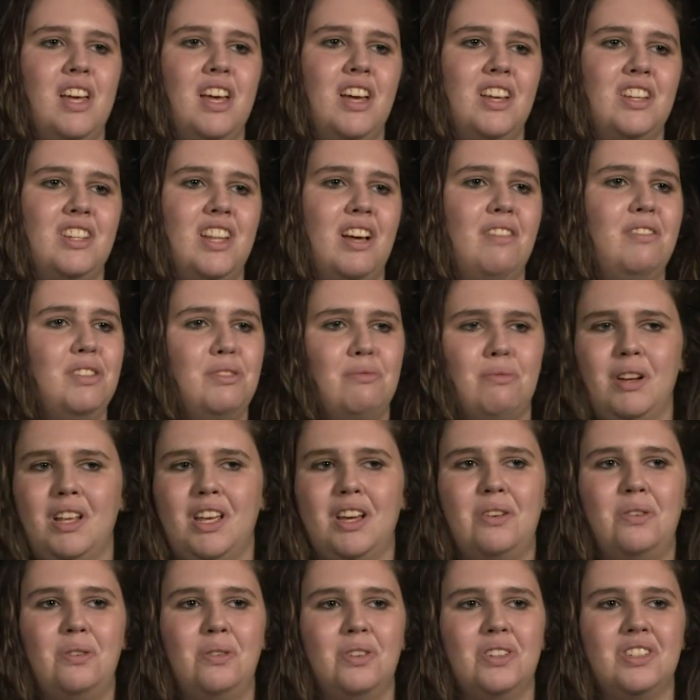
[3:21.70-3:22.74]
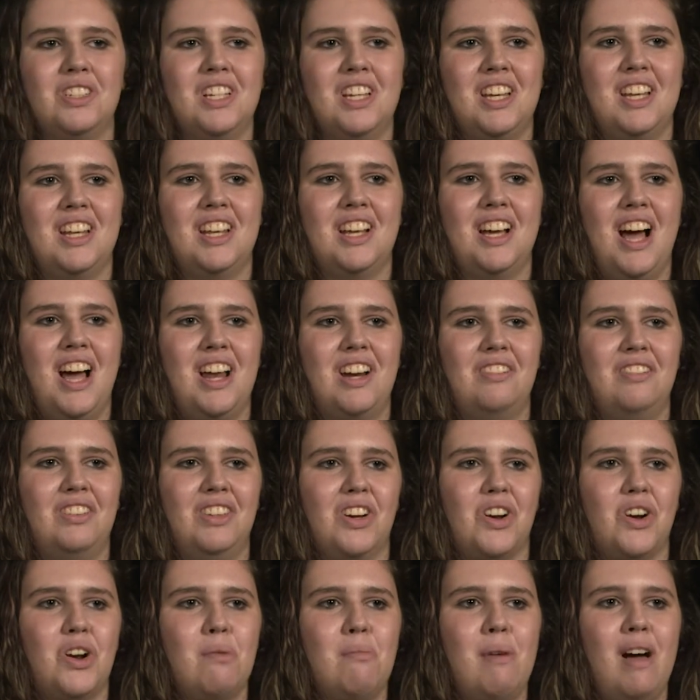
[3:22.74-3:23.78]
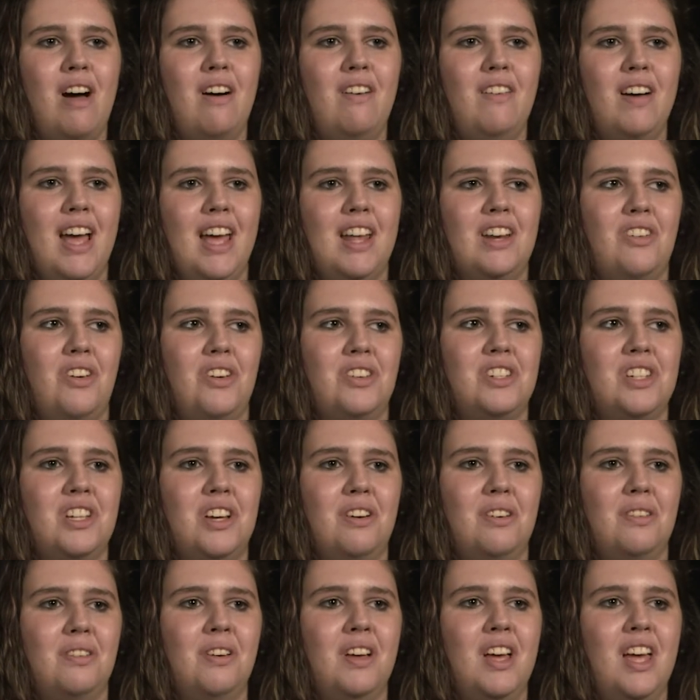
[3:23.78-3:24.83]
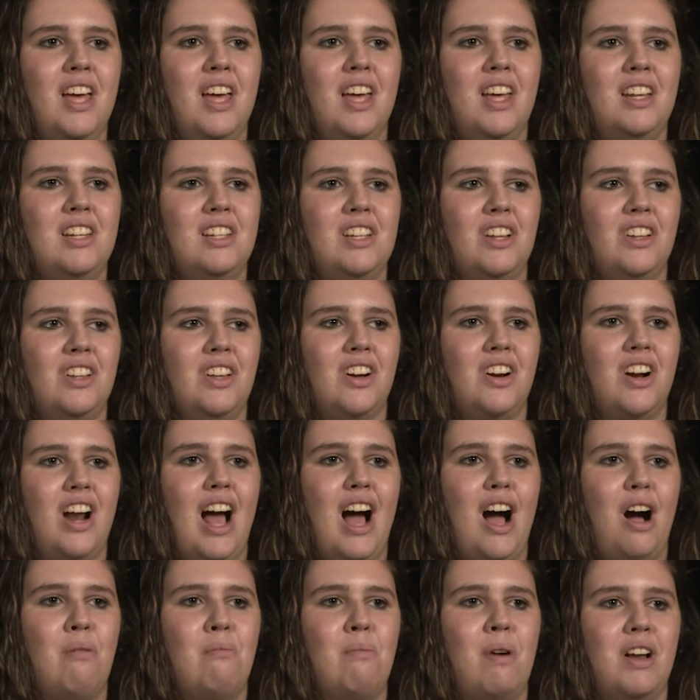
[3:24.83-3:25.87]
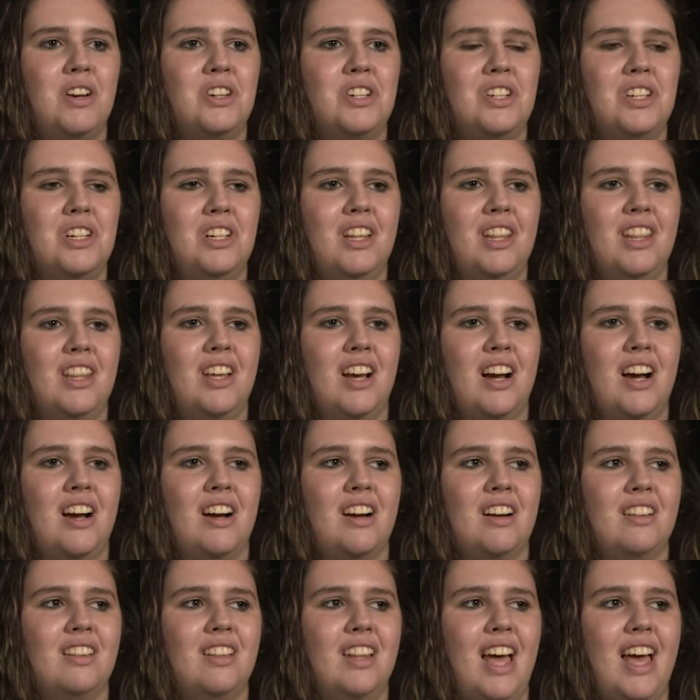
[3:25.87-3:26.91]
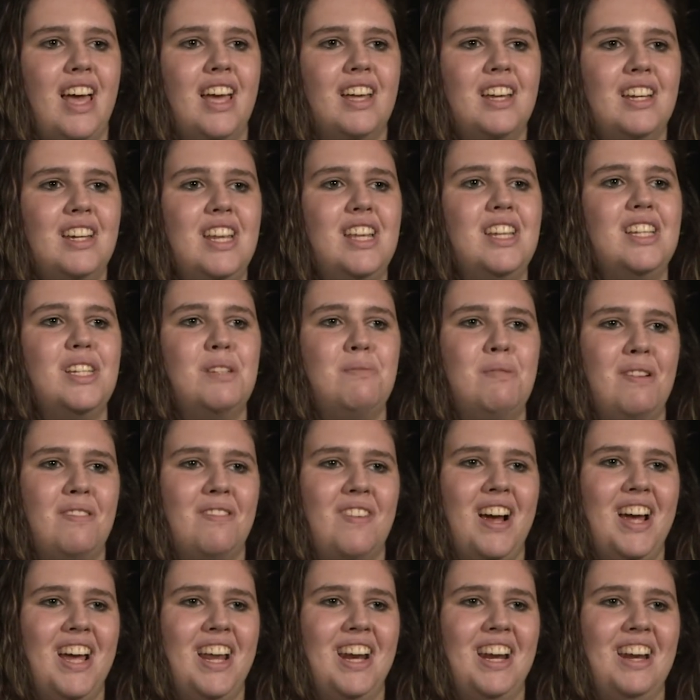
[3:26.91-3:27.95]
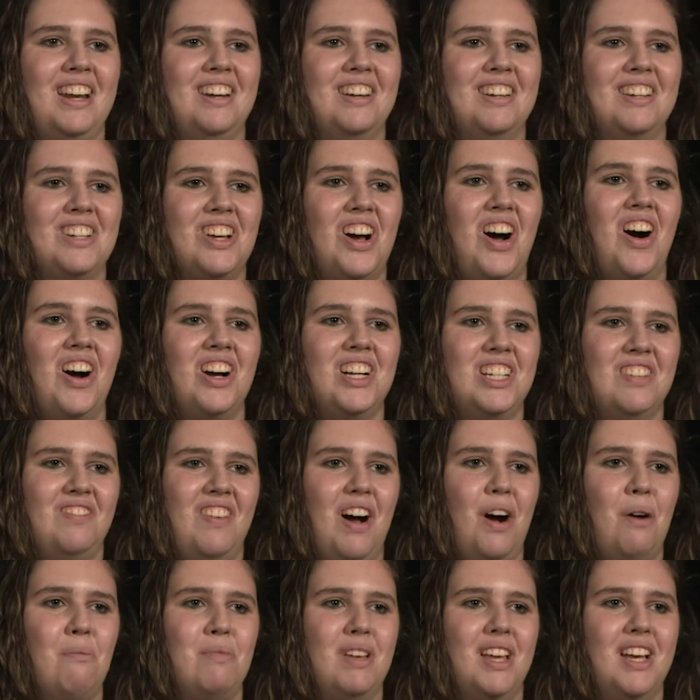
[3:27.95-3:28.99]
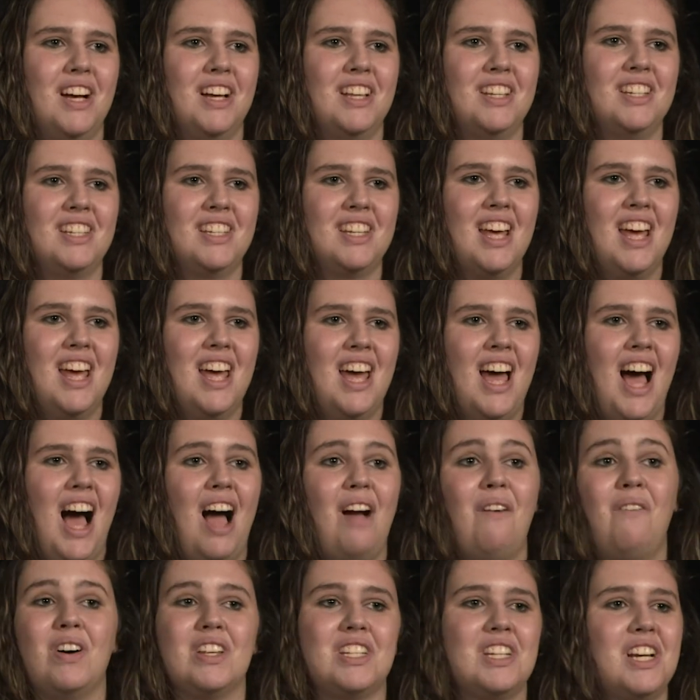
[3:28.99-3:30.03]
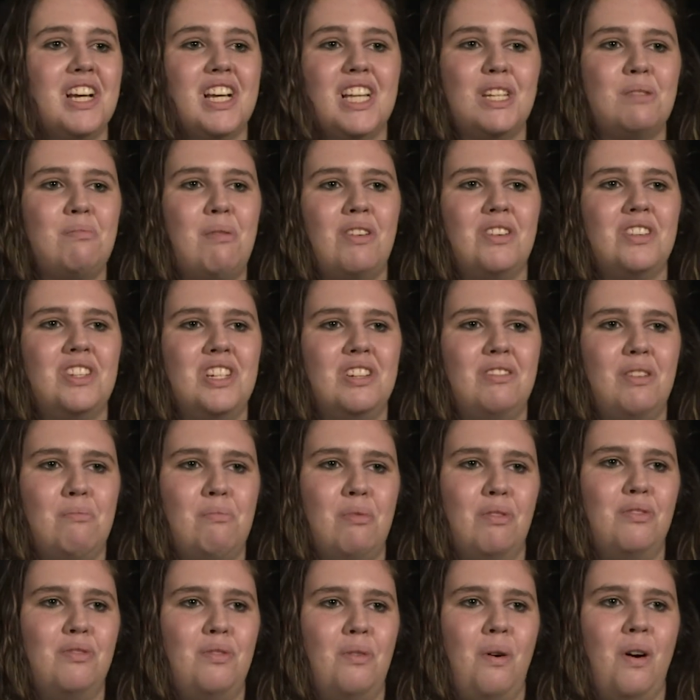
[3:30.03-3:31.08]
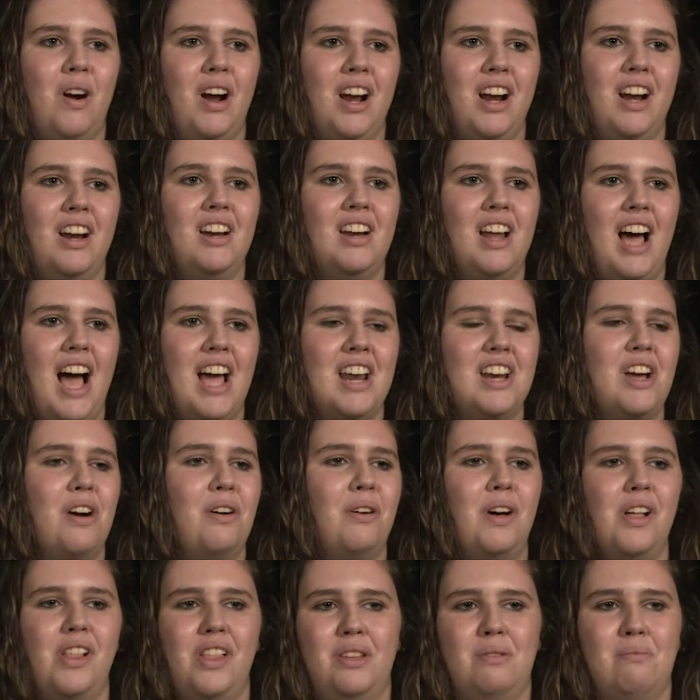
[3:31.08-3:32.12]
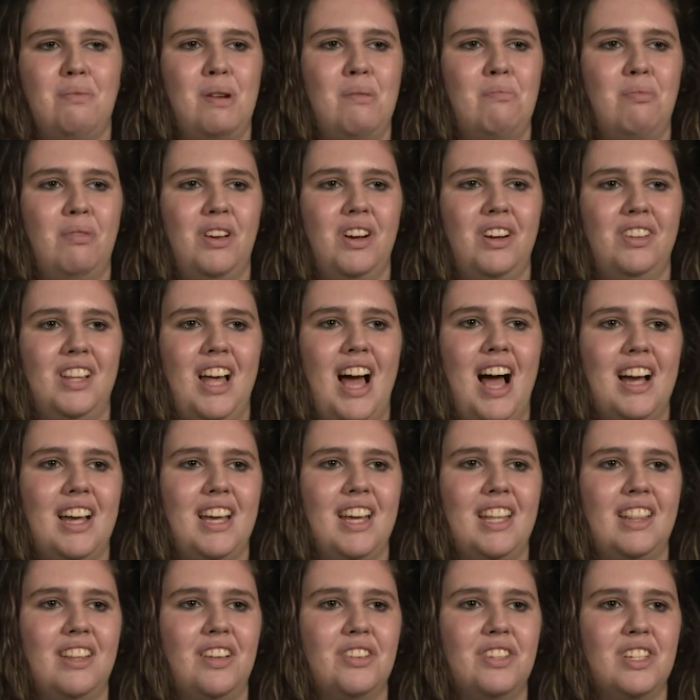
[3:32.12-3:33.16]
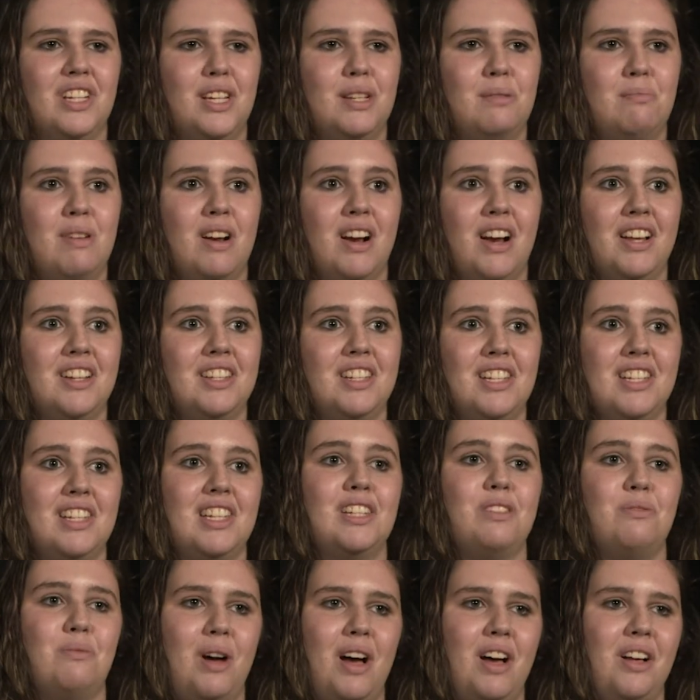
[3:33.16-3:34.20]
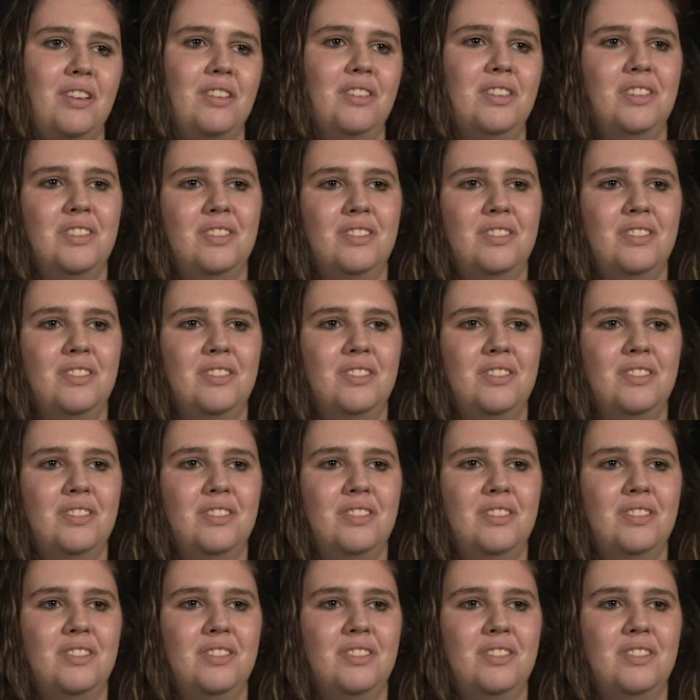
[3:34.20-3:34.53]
so that was really cool to kind of learn about, and also to learn how much there like needs to be written and talked about, because I wasn't exposed to it before, and I know other people are lacking those experiences as well.